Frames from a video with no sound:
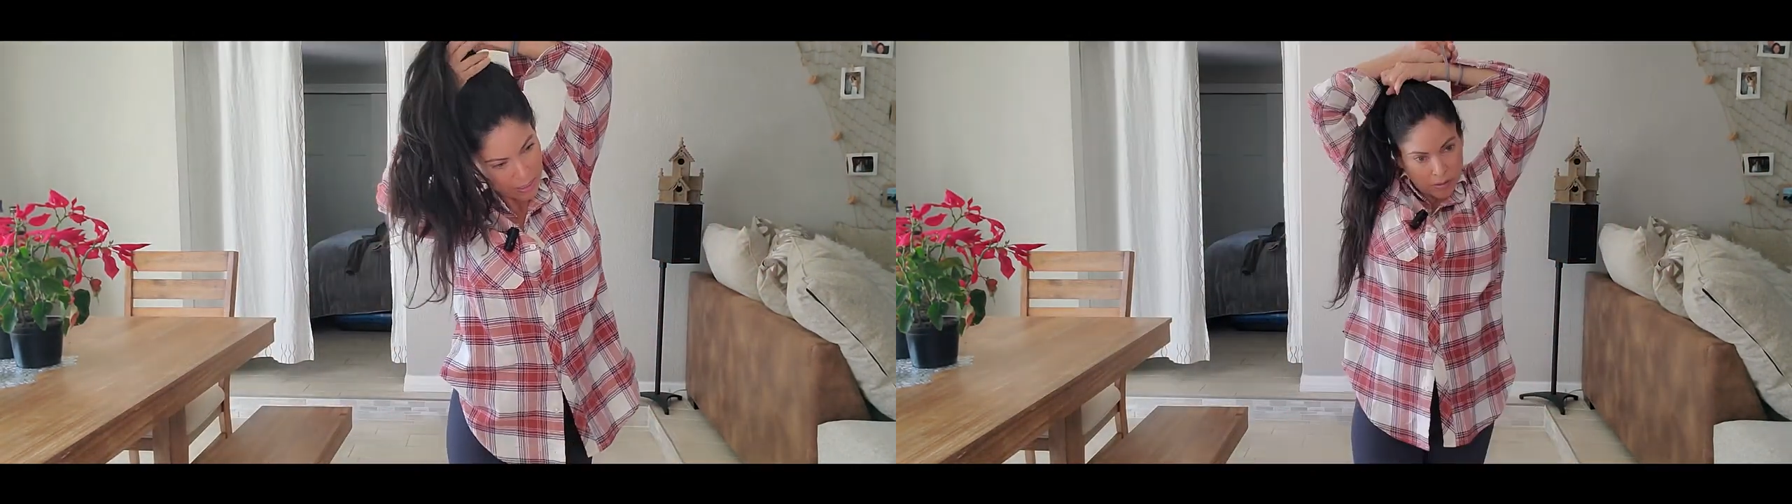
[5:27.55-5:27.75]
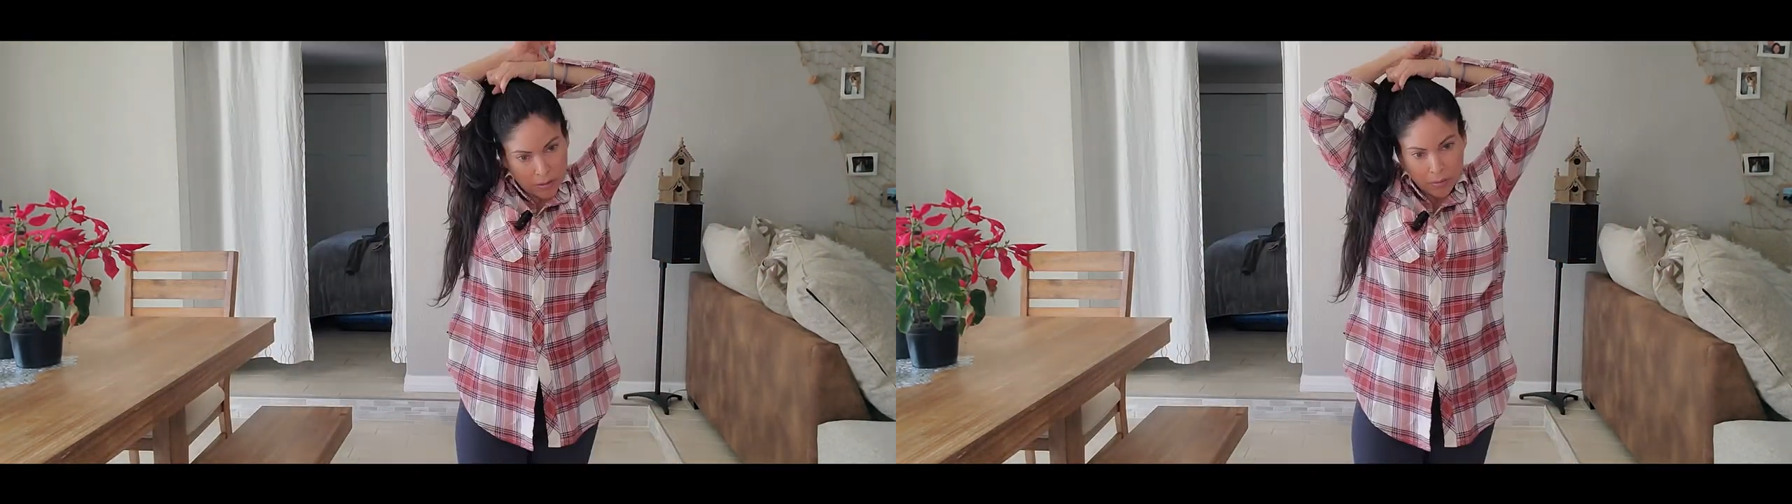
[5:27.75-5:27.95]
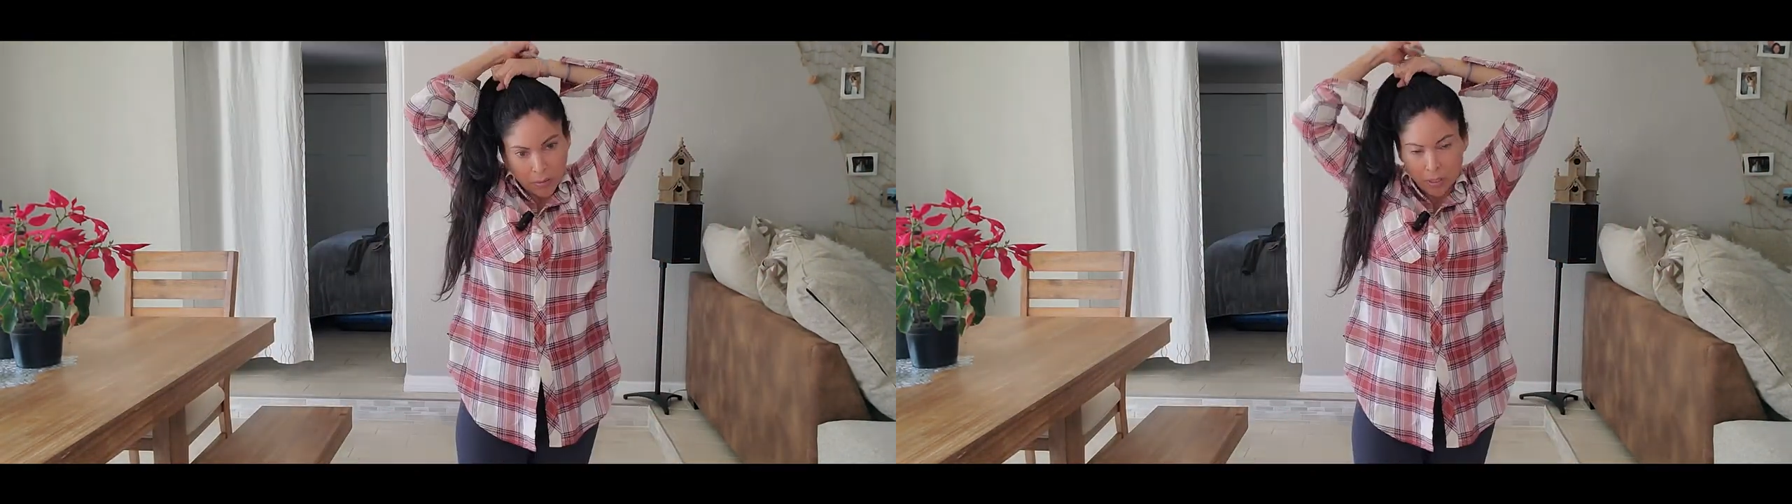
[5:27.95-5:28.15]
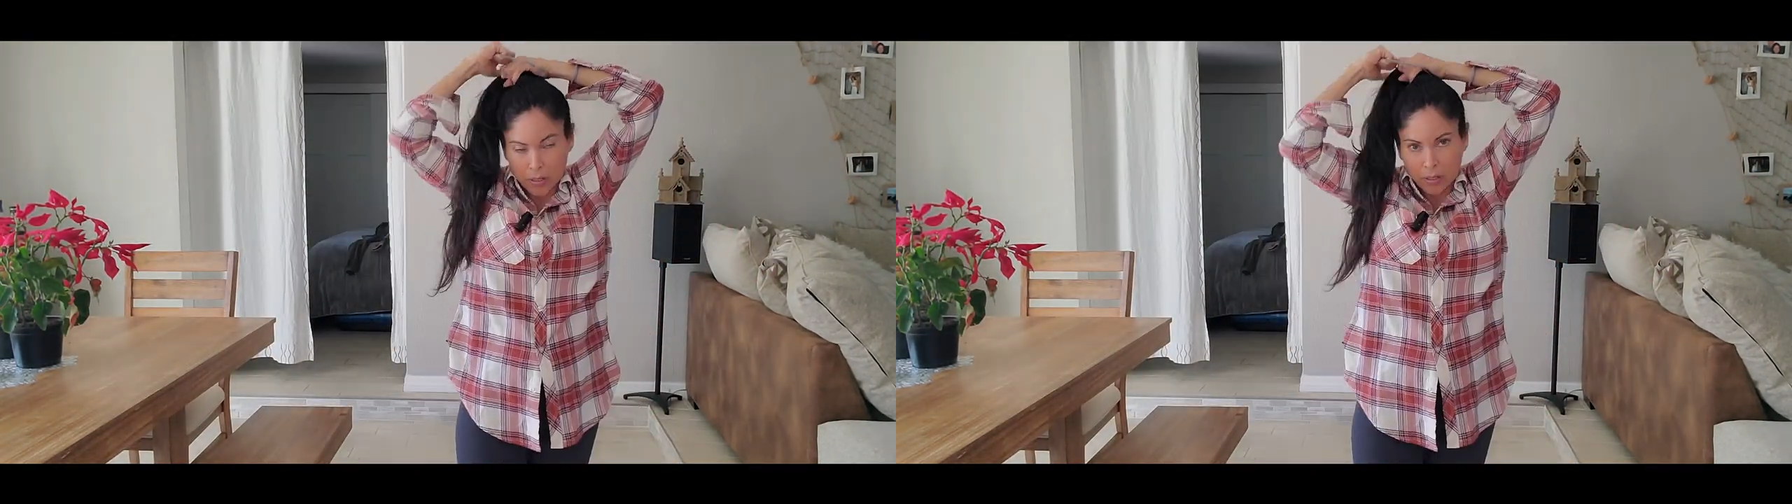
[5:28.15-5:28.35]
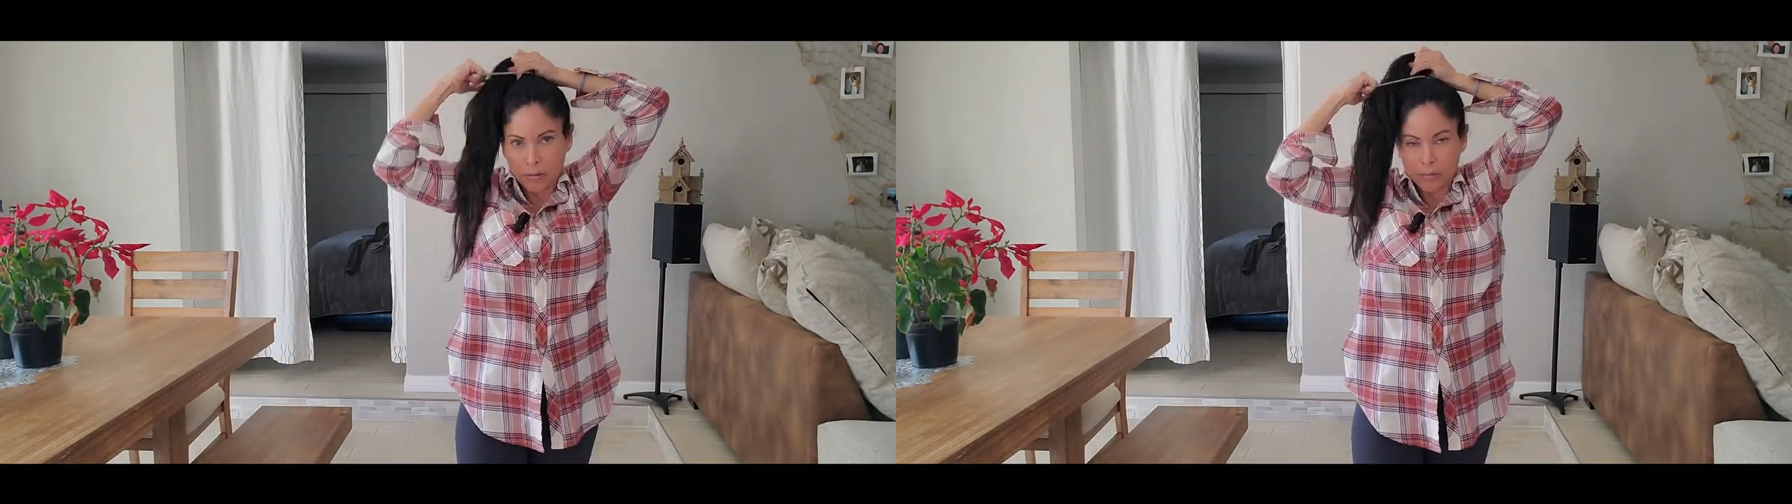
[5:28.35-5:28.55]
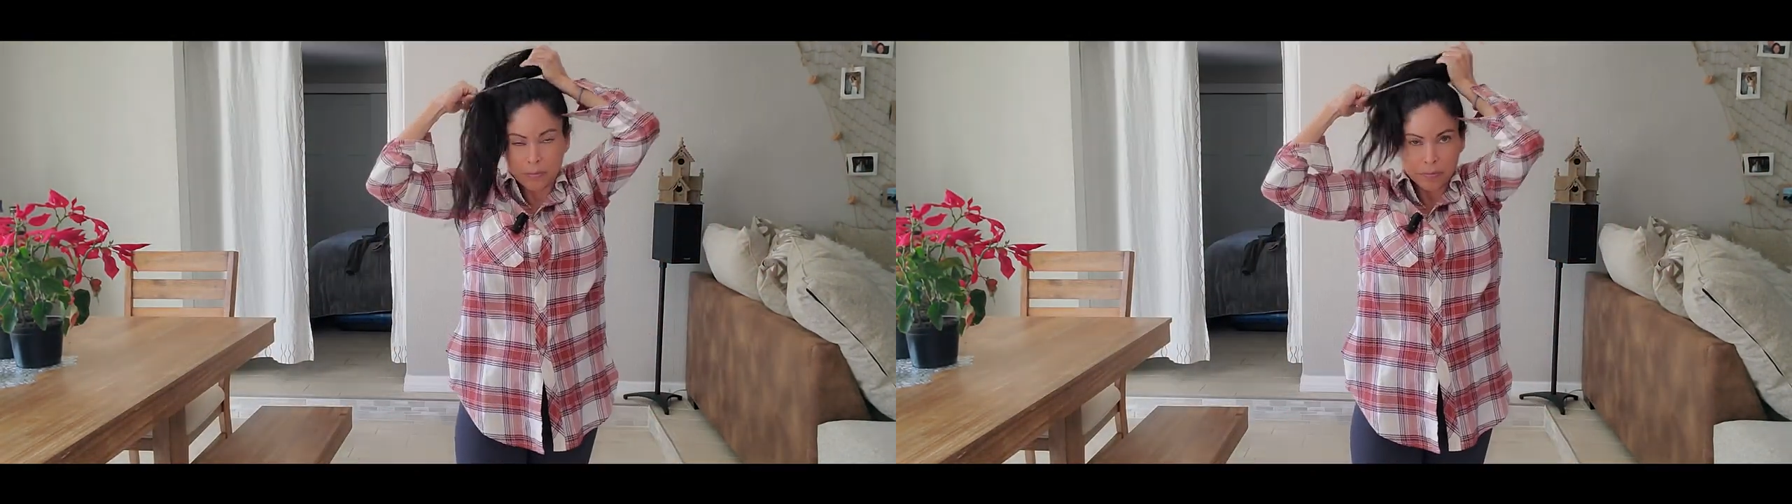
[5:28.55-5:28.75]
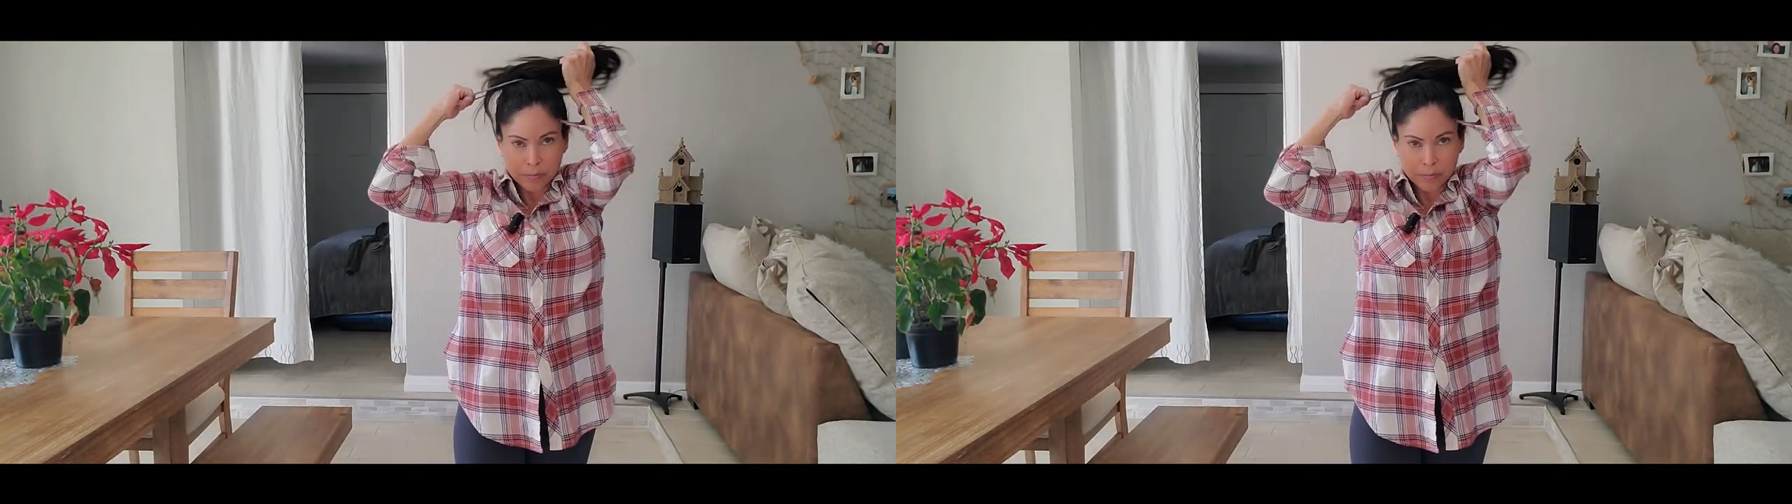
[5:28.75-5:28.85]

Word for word: There we go.